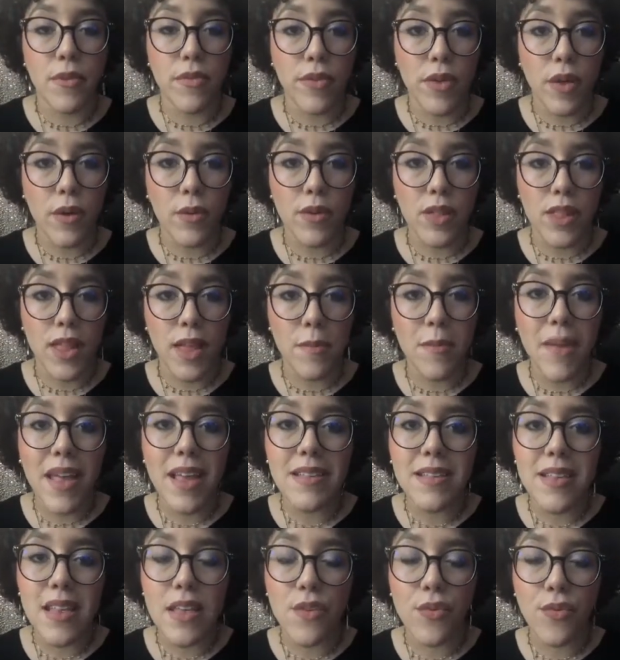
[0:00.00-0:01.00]
you feel really
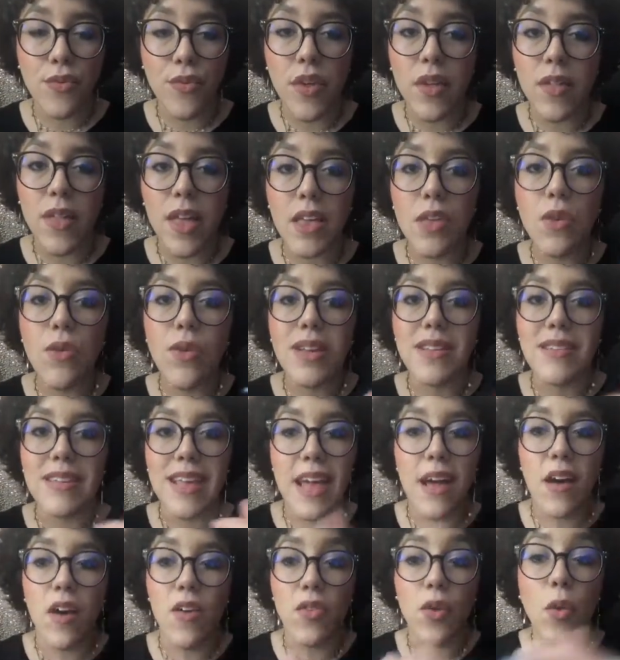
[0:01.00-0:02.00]
amazing, you feel like you can
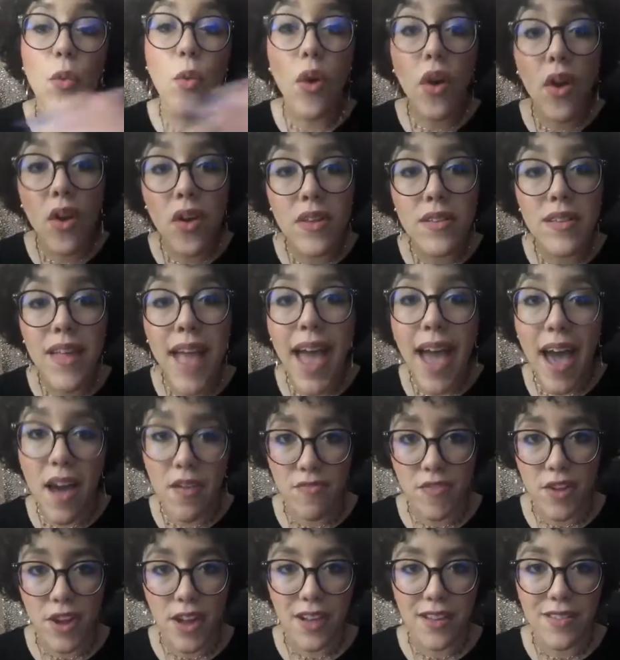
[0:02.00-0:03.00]
take on the world
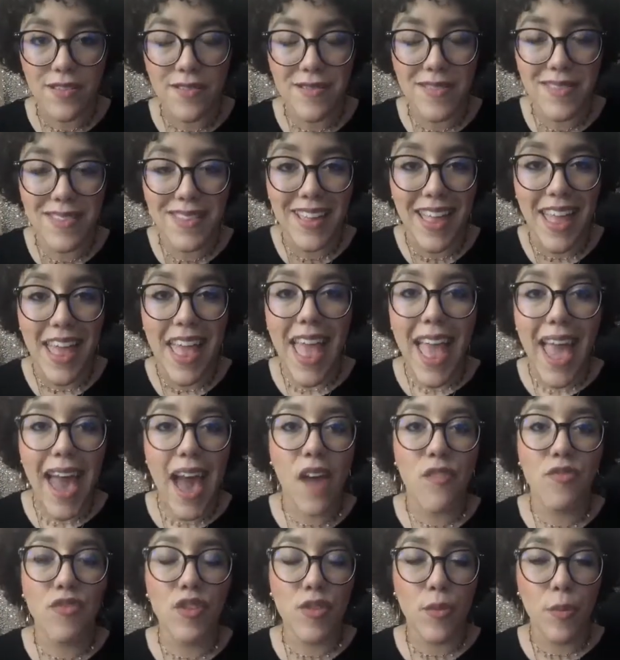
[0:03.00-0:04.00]
after,
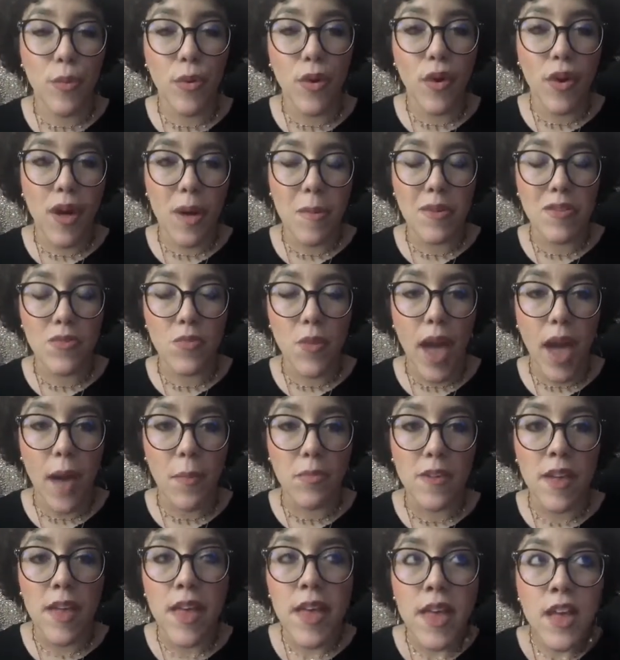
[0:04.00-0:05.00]
after the program is
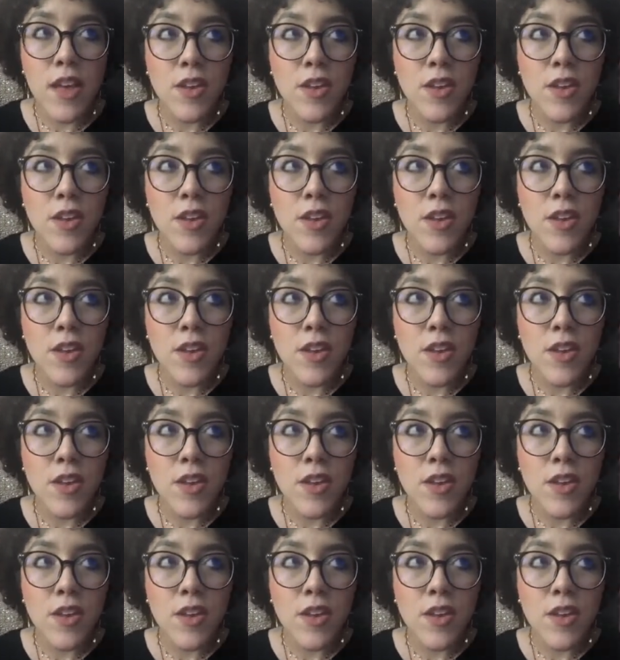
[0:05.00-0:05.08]
wrapped.